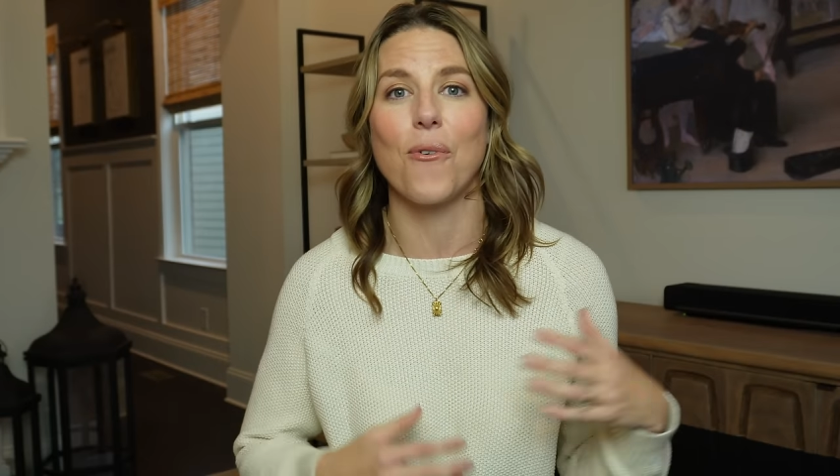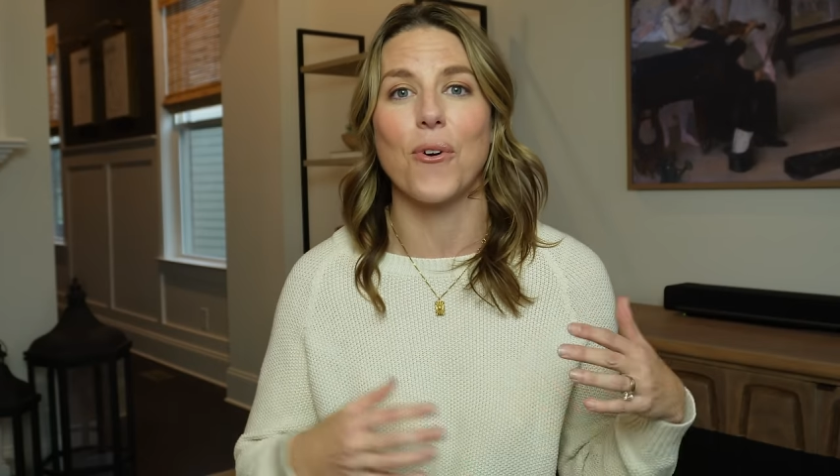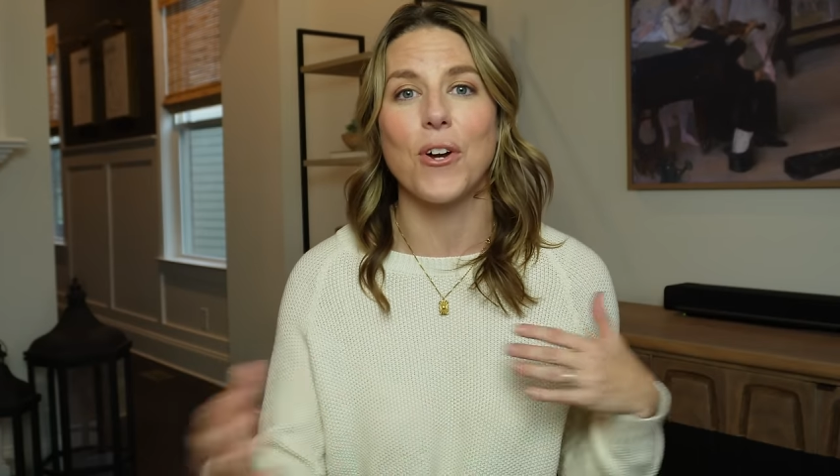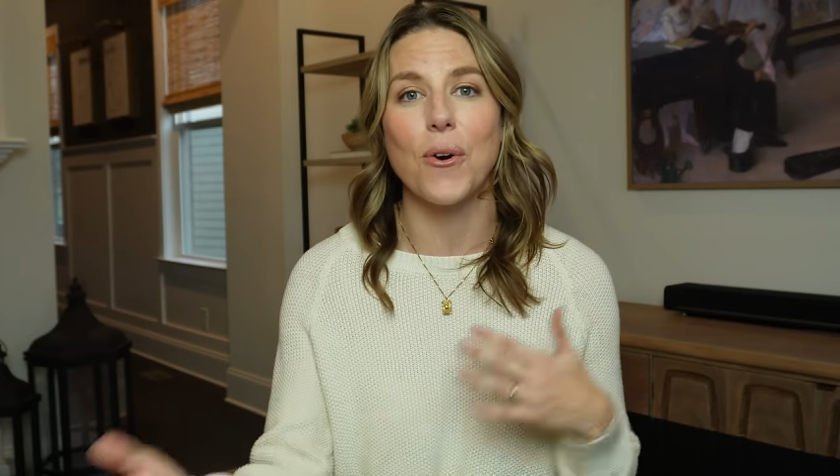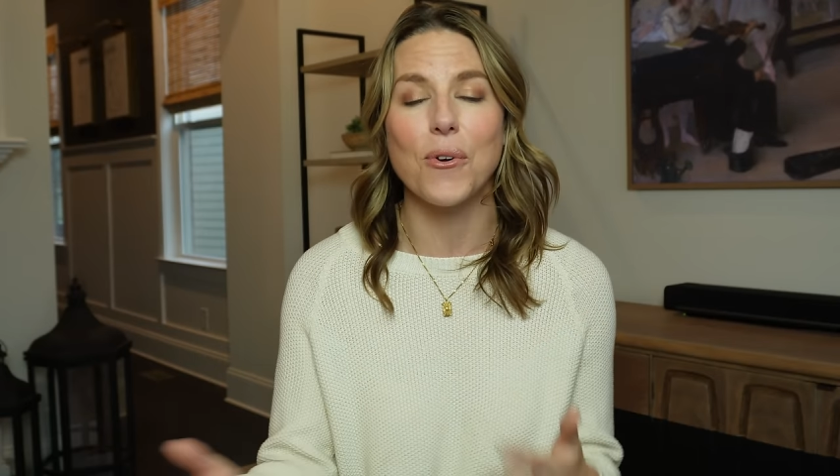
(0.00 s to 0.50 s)

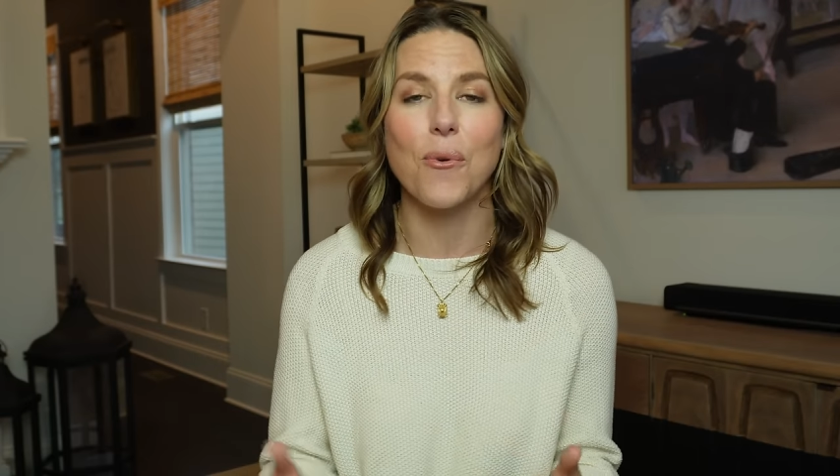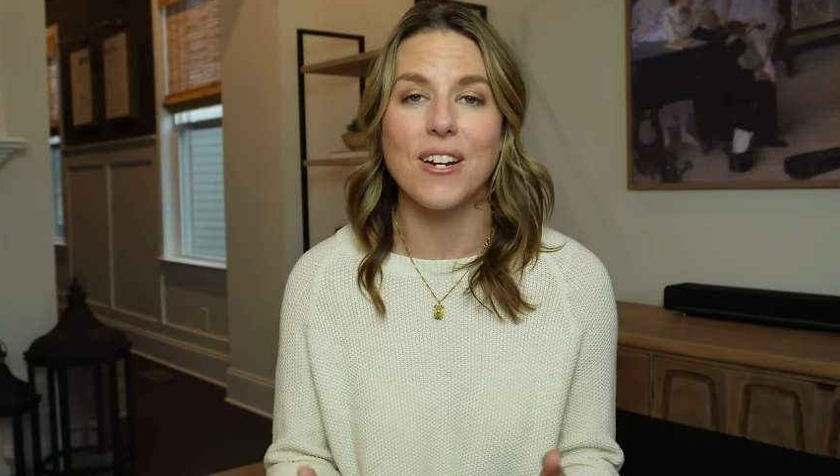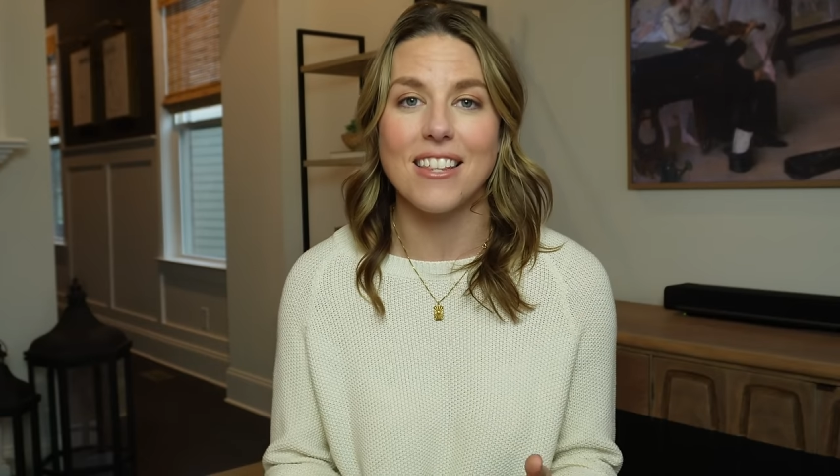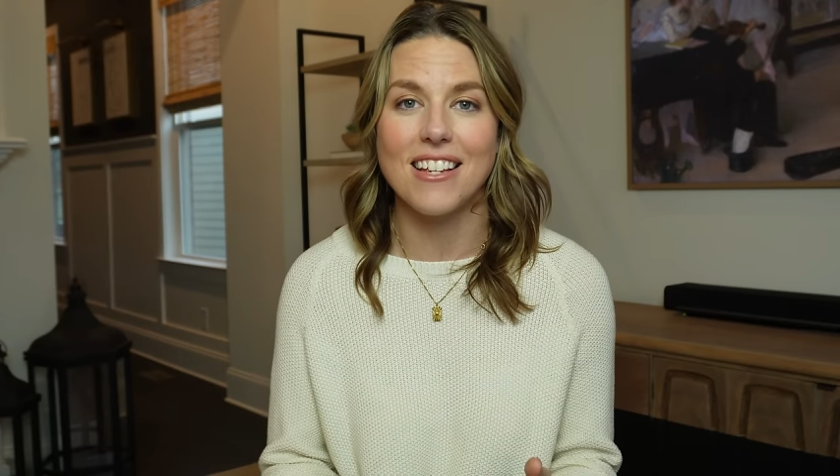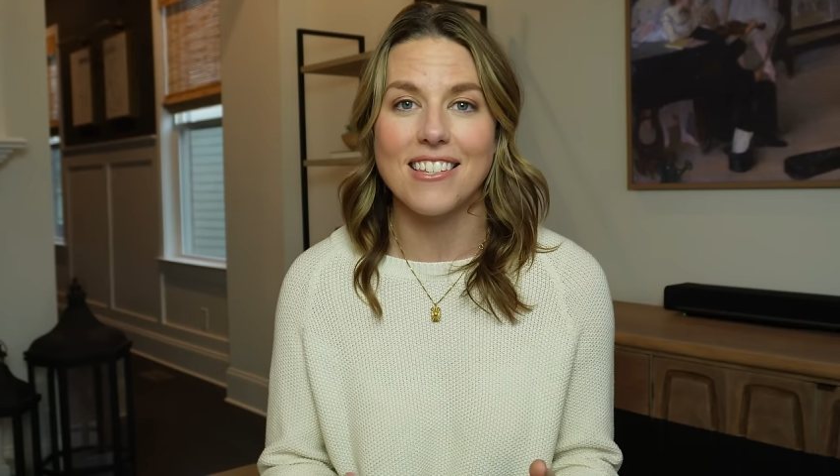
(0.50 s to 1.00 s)
or go to
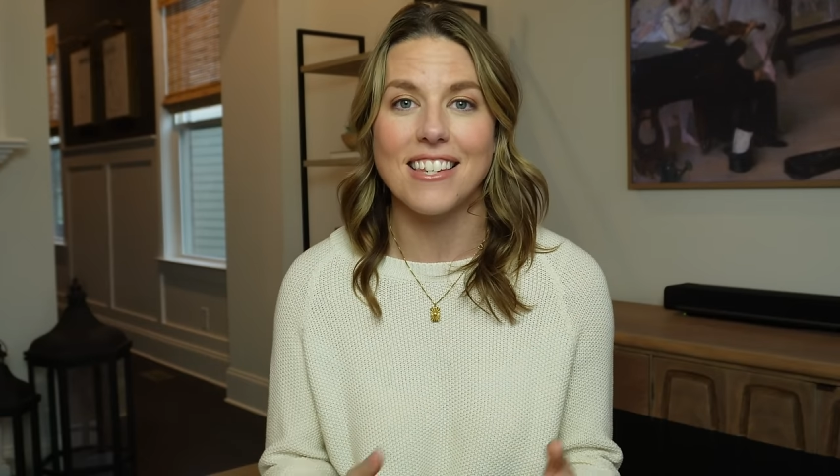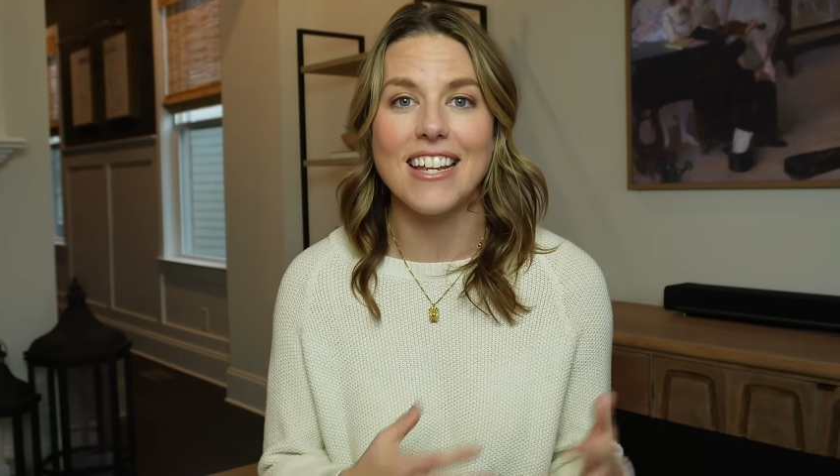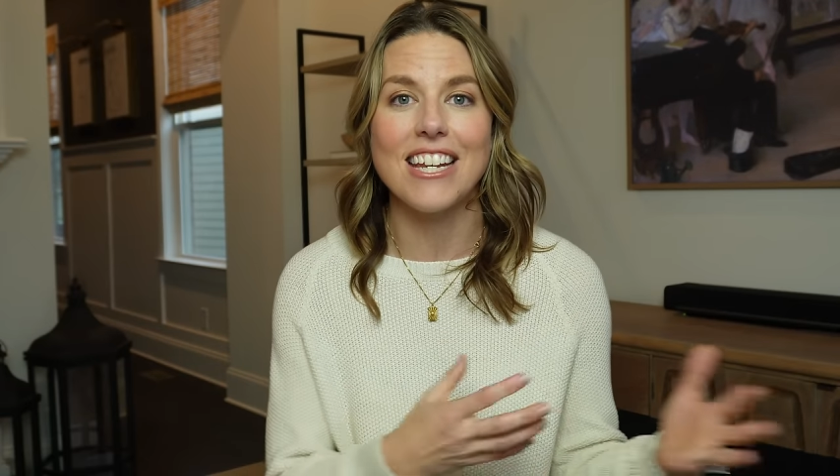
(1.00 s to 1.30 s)
one of these